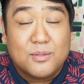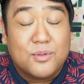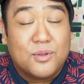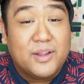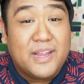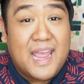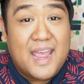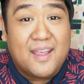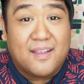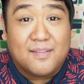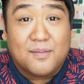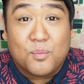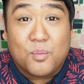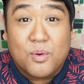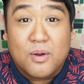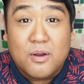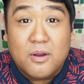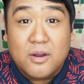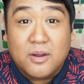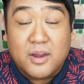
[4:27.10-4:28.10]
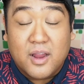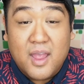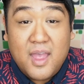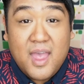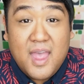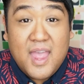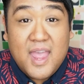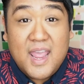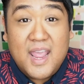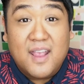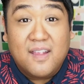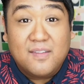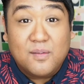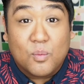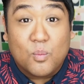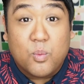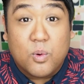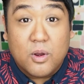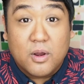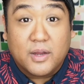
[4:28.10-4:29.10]
look at his work. His
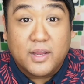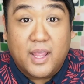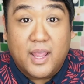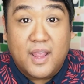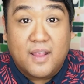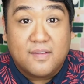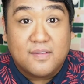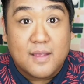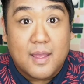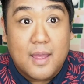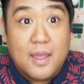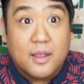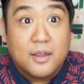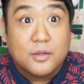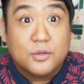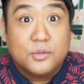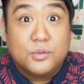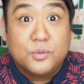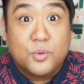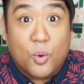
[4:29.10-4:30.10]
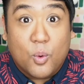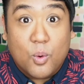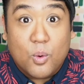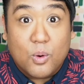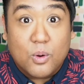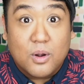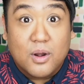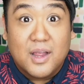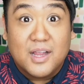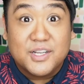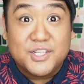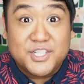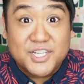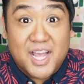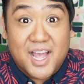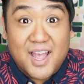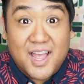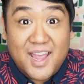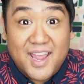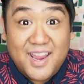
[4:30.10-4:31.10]
work is
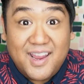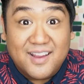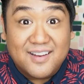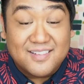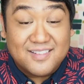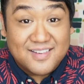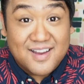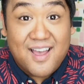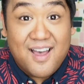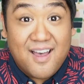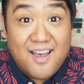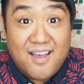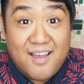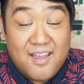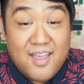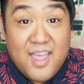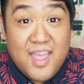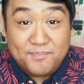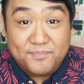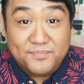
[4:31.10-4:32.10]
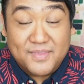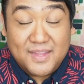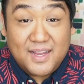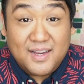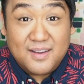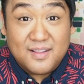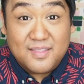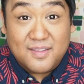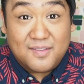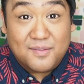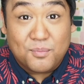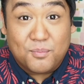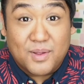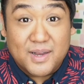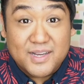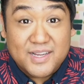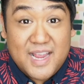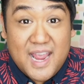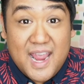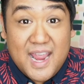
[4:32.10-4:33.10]
gorgina. He did this
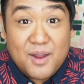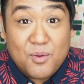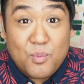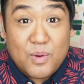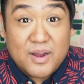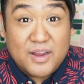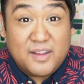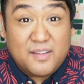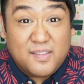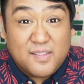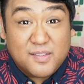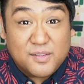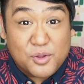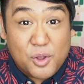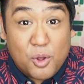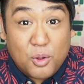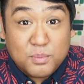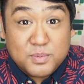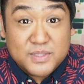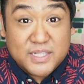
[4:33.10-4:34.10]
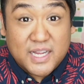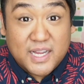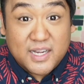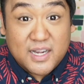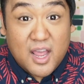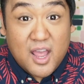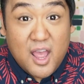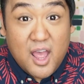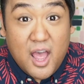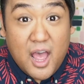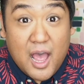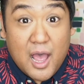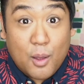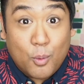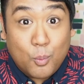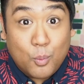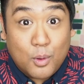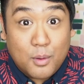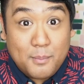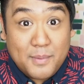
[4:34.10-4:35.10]
one cake where he sculpted
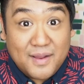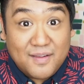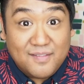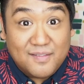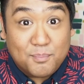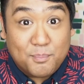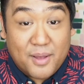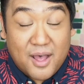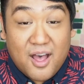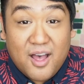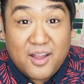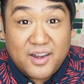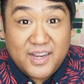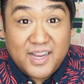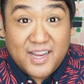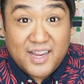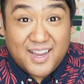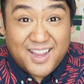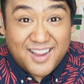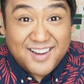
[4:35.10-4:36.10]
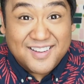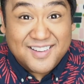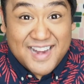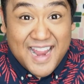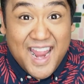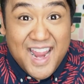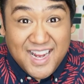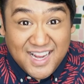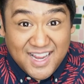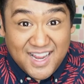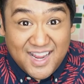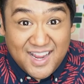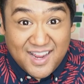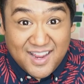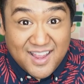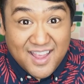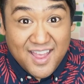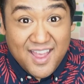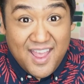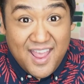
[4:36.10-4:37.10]
a woman's body
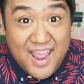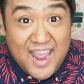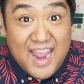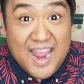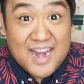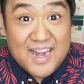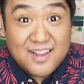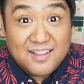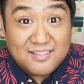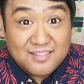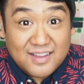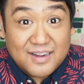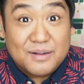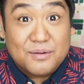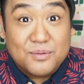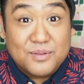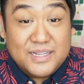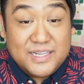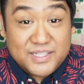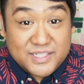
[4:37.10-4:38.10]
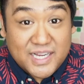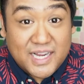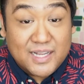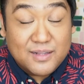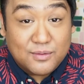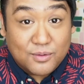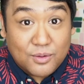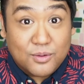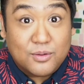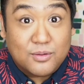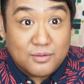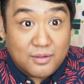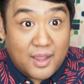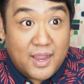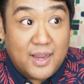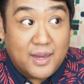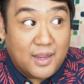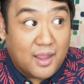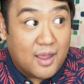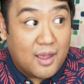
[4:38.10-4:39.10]
naked, and it literally did look
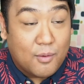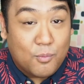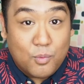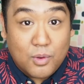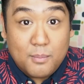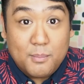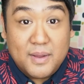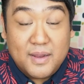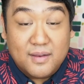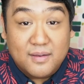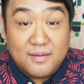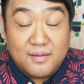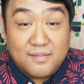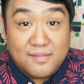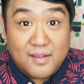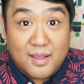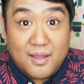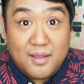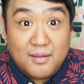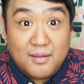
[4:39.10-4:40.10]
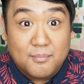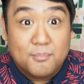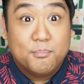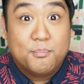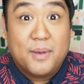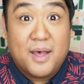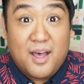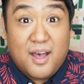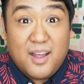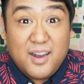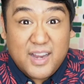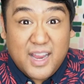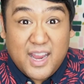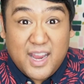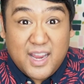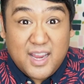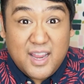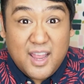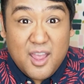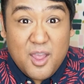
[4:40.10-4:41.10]
like a woman's
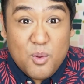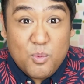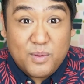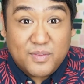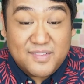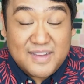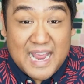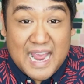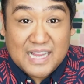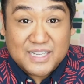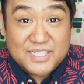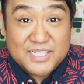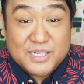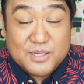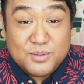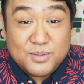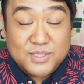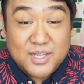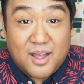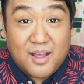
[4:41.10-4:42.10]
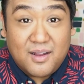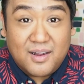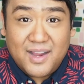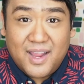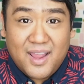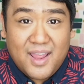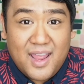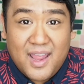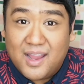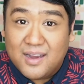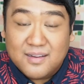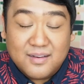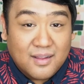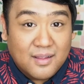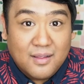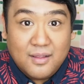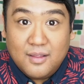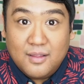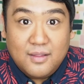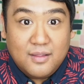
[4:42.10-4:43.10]
body with tattoos on it, and
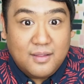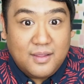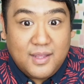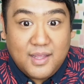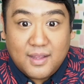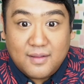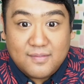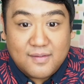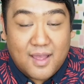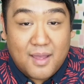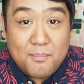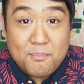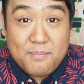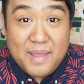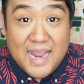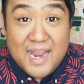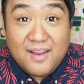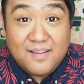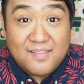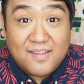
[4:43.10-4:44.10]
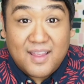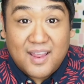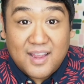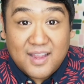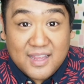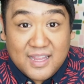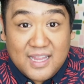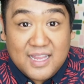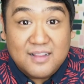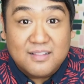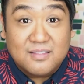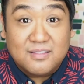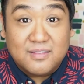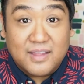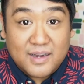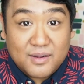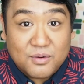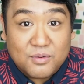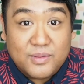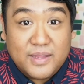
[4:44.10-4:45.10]
he is amazing. He
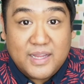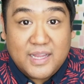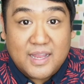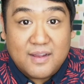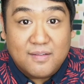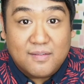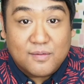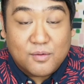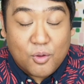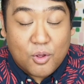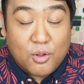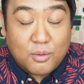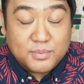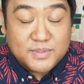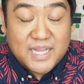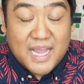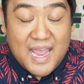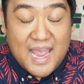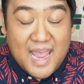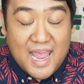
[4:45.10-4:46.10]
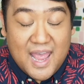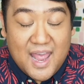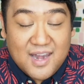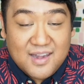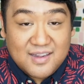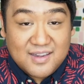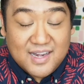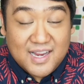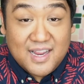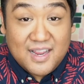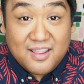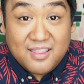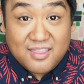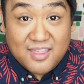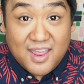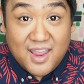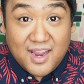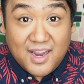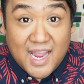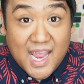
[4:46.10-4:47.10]
literally can sculpt
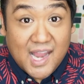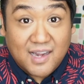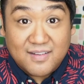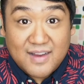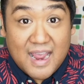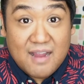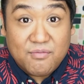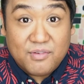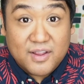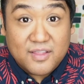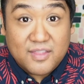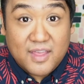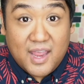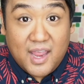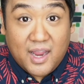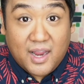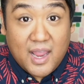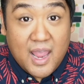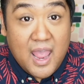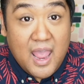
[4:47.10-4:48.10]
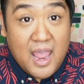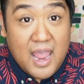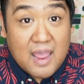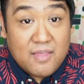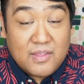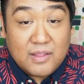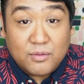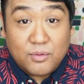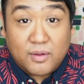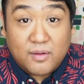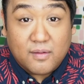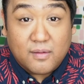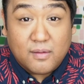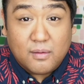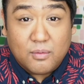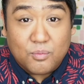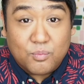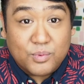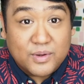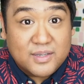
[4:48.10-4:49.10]
anything and everything, and they look
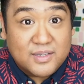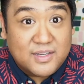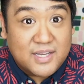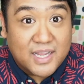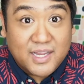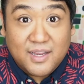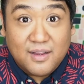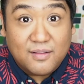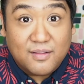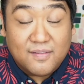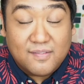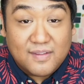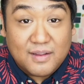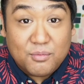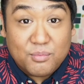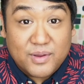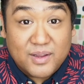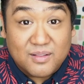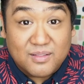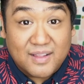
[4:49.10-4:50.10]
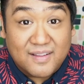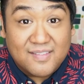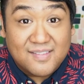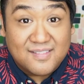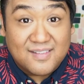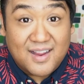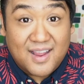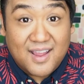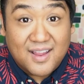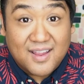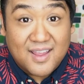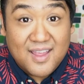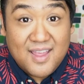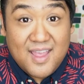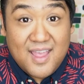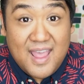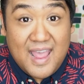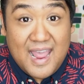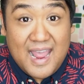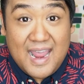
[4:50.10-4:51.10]
ridiculously realistic,
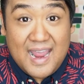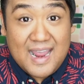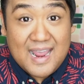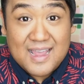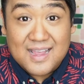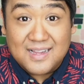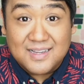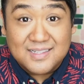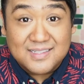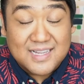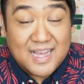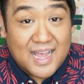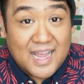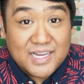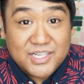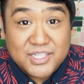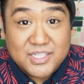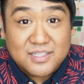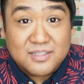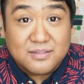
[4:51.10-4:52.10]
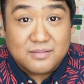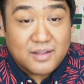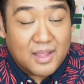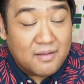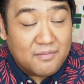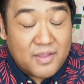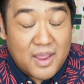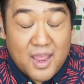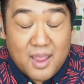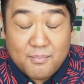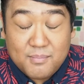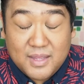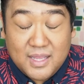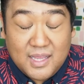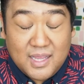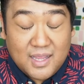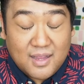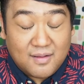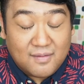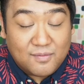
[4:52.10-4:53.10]
and I just love him.
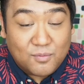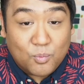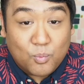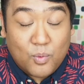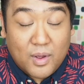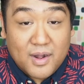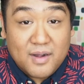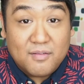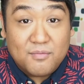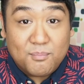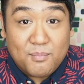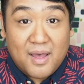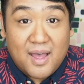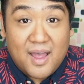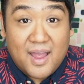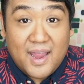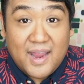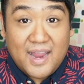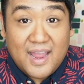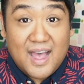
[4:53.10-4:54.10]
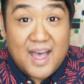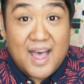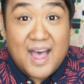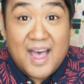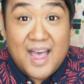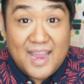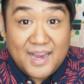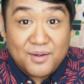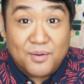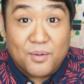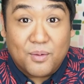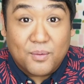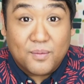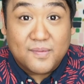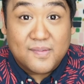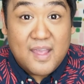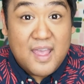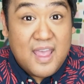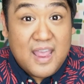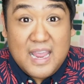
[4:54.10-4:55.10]
He is one of my
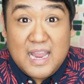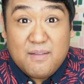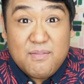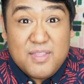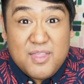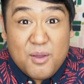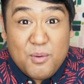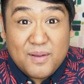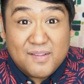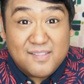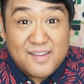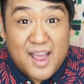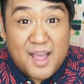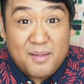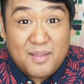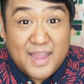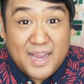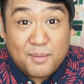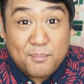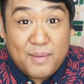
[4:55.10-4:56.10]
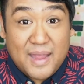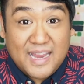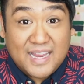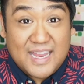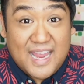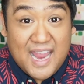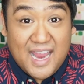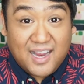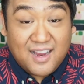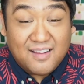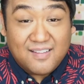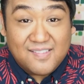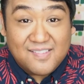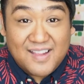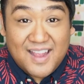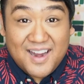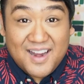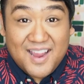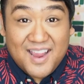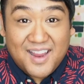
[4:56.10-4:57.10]
idols, even though it's not my cake
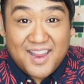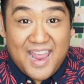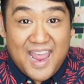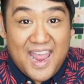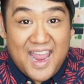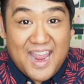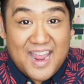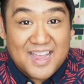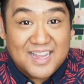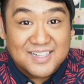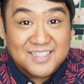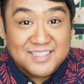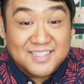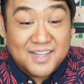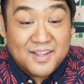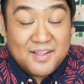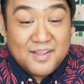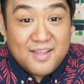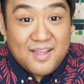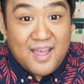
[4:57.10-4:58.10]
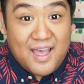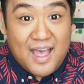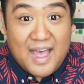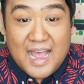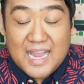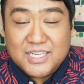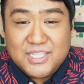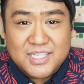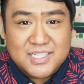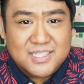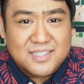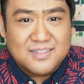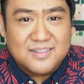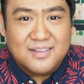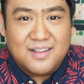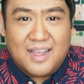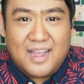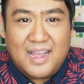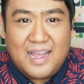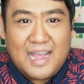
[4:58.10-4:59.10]
aesthetic, and
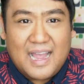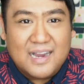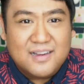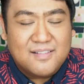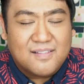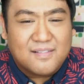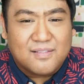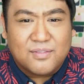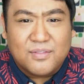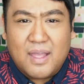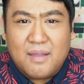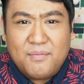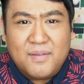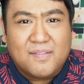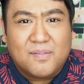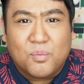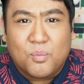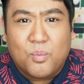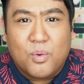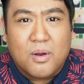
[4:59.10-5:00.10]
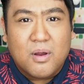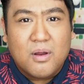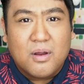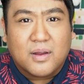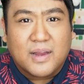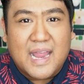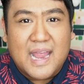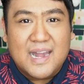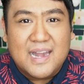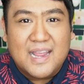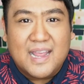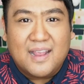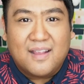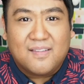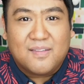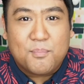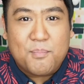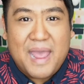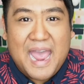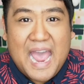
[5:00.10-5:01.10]
I just love his work and
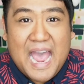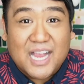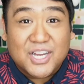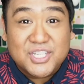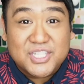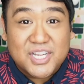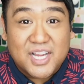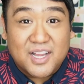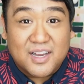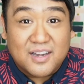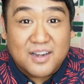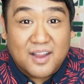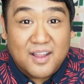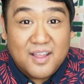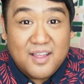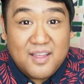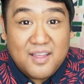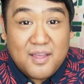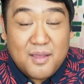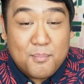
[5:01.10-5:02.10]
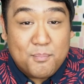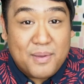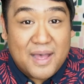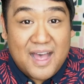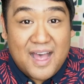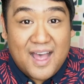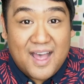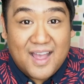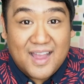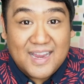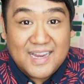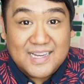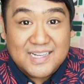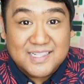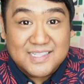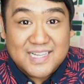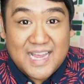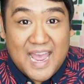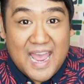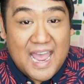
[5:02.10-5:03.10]
his passion
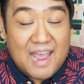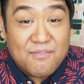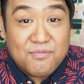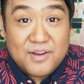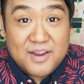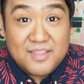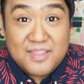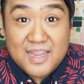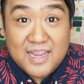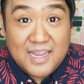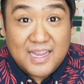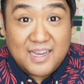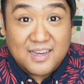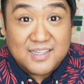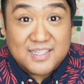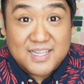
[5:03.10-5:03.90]
behind everything he